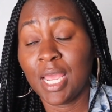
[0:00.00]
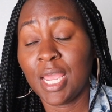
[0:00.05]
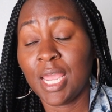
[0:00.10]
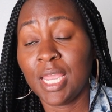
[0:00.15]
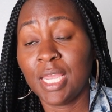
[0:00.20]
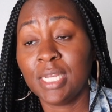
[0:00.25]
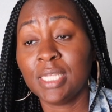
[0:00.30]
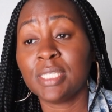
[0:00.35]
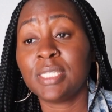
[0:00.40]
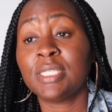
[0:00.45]

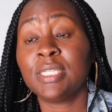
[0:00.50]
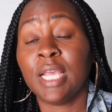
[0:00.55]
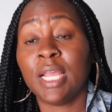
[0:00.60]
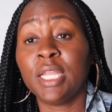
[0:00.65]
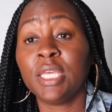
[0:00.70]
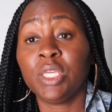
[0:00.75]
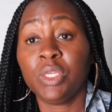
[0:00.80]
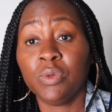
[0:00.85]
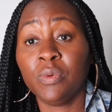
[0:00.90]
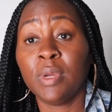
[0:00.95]
It is
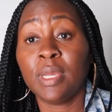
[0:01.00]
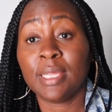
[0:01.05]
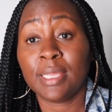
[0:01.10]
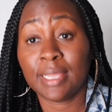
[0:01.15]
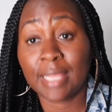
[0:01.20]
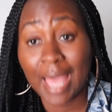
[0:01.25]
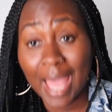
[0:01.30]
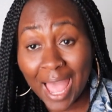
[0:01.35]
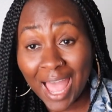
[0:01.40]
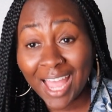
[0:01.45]
selling you a
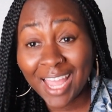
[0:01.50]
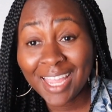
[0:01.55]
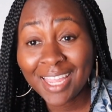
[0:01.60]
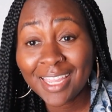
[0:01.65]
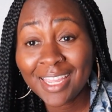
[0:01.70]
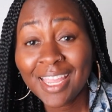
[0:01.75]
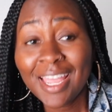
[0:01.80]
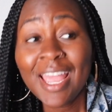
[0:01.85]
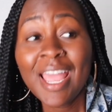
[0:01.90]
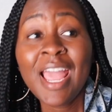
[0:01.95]

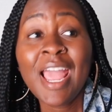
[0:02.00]
lie,